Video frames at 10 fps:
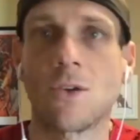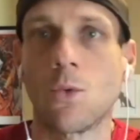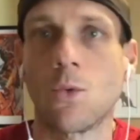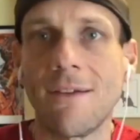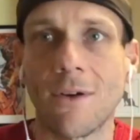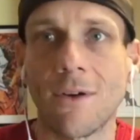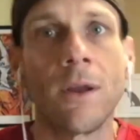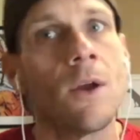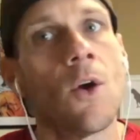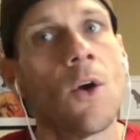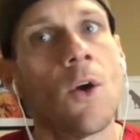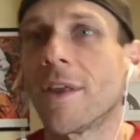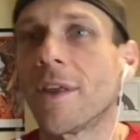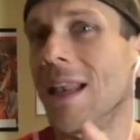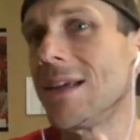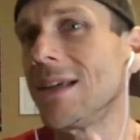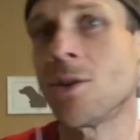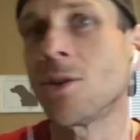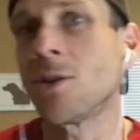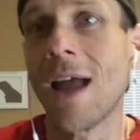or whatever, whether they
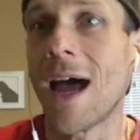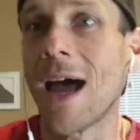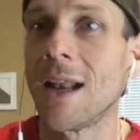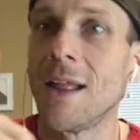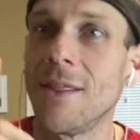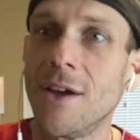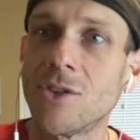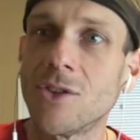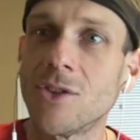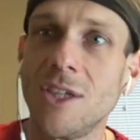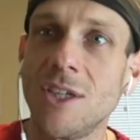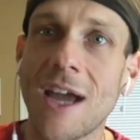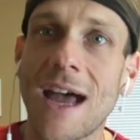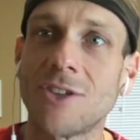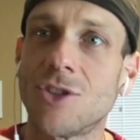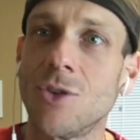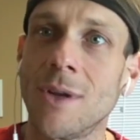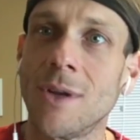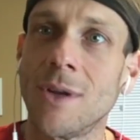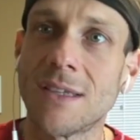listen or not. They'll see Josh
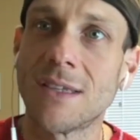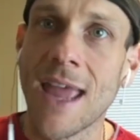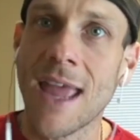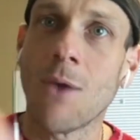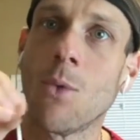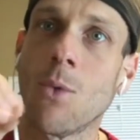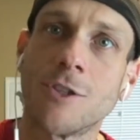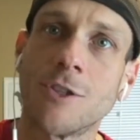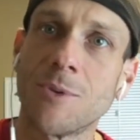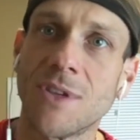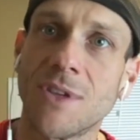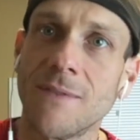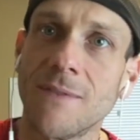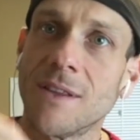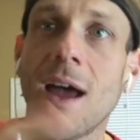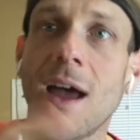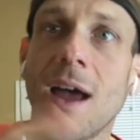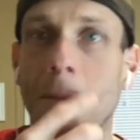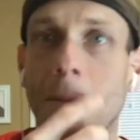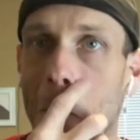doing his thing 100% of the
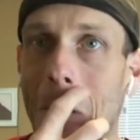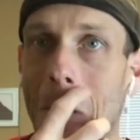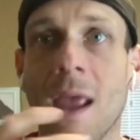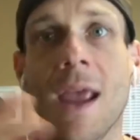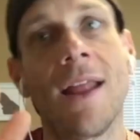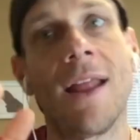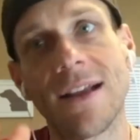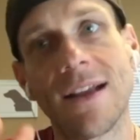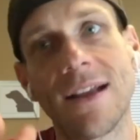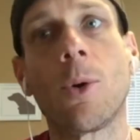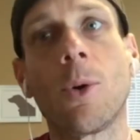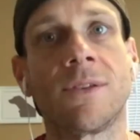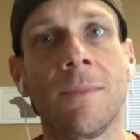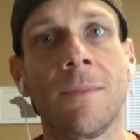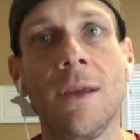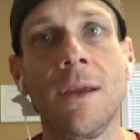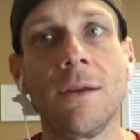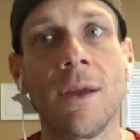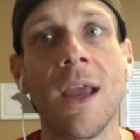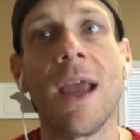time. And that's important to me.
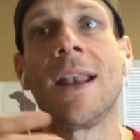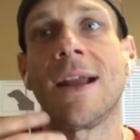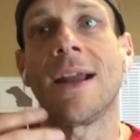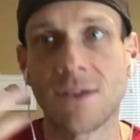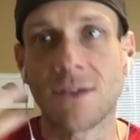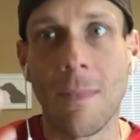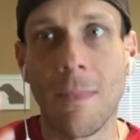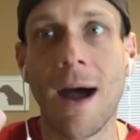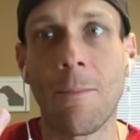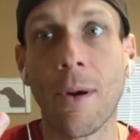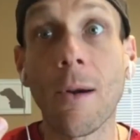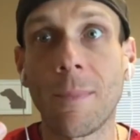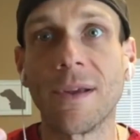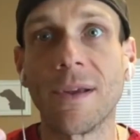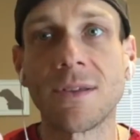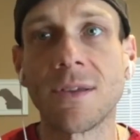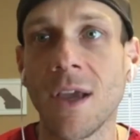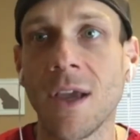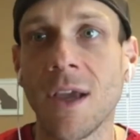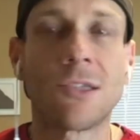And that's my
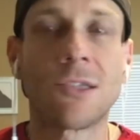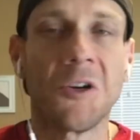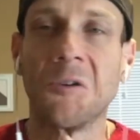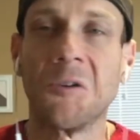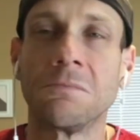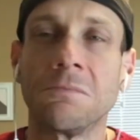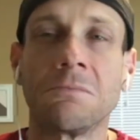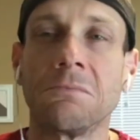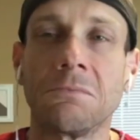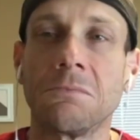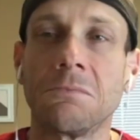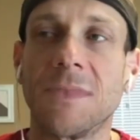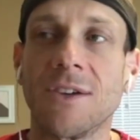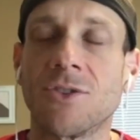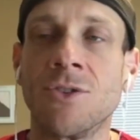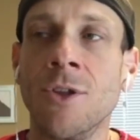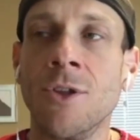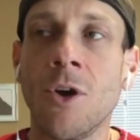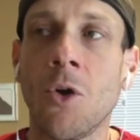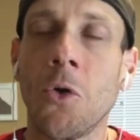purpose. And so there's
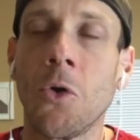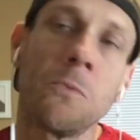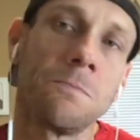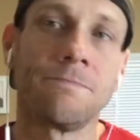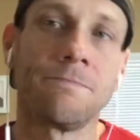no